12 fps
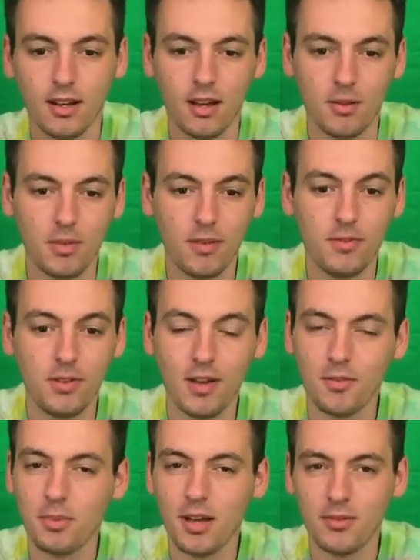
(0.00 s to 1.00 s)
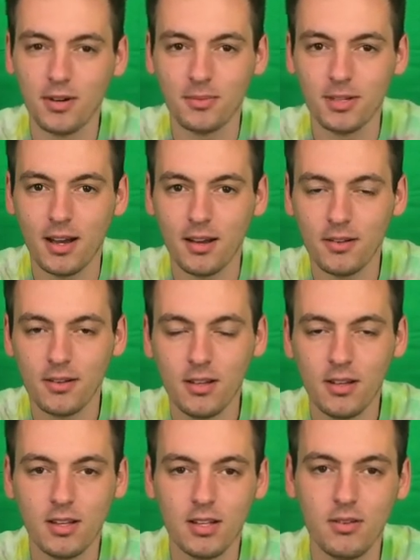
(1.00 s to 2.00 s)
If you have a pet reptile,
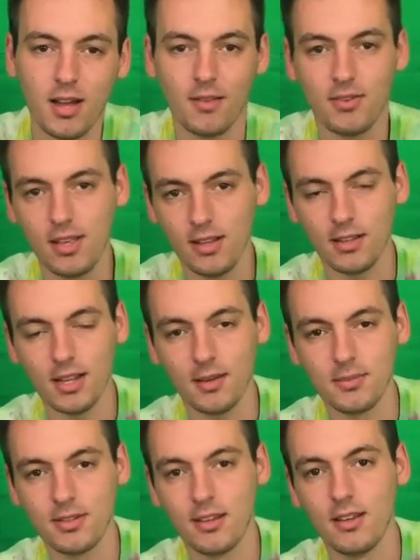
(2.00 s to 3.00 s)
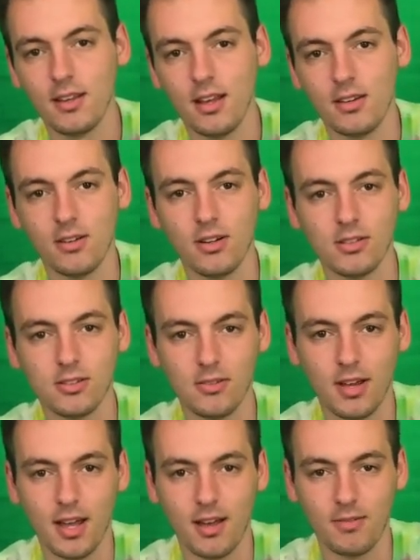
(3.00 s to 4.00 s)
you have heat lamps, and you also
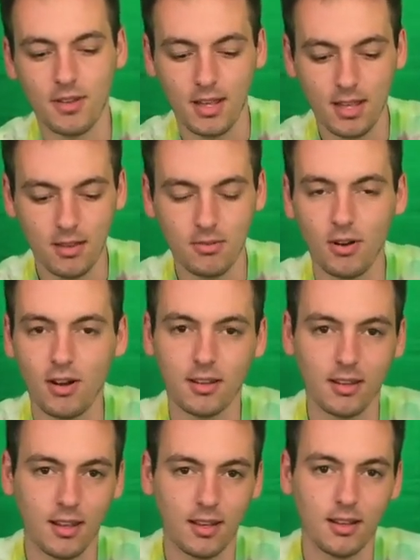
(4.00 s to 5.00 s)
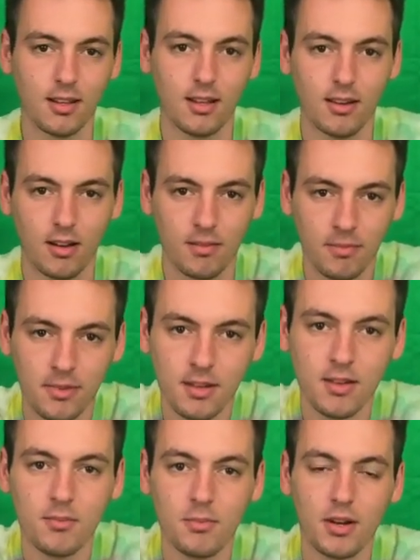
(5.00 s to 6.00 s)
have a heat rock they can lay on.
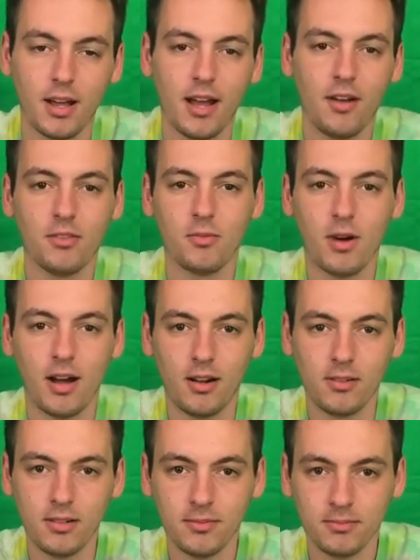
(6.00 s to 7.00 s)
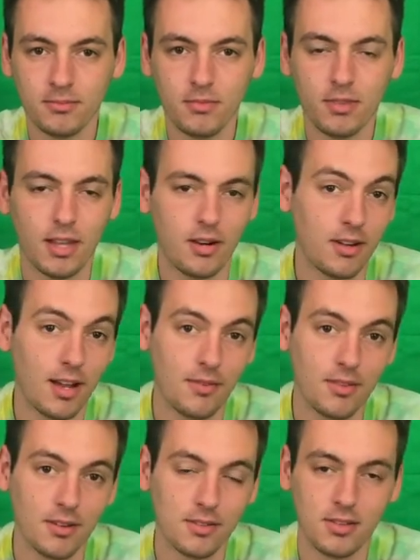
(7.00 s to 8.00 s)
But out in the wild, they don't have
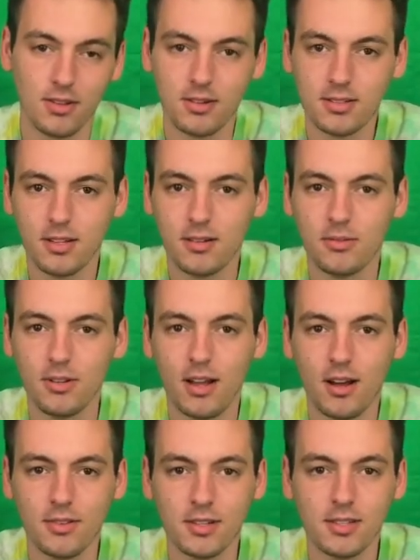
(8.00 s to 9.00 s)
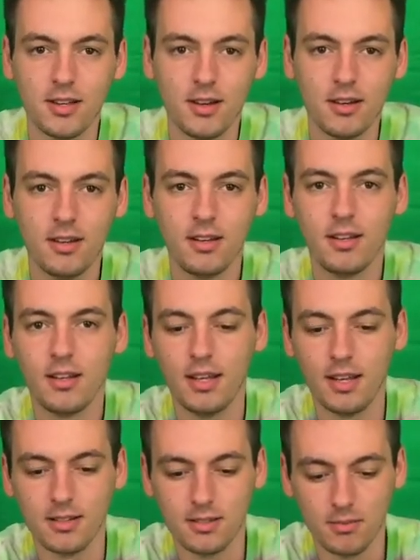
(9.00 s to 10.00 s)
those, so they're just going to rely on the sun
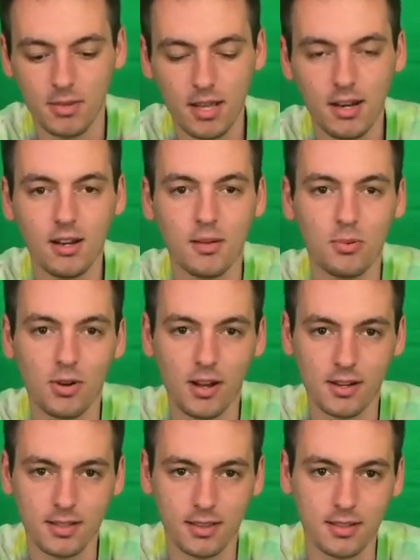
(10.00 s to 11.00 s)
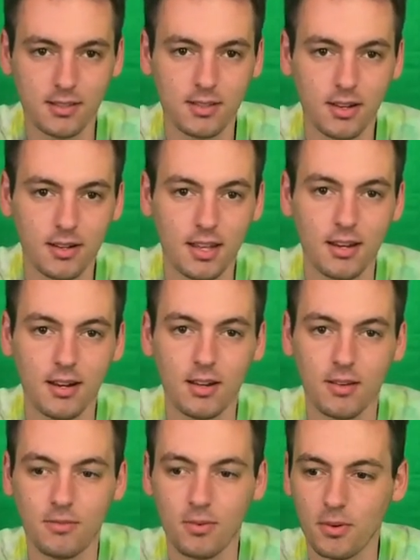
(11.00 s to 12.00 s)
and some heated up rocks that the sun heated
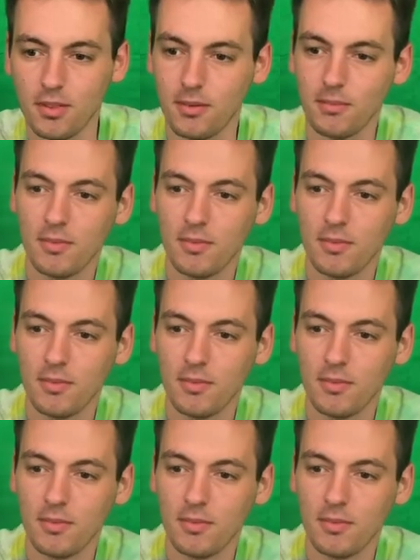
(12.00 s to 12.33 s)
up for them.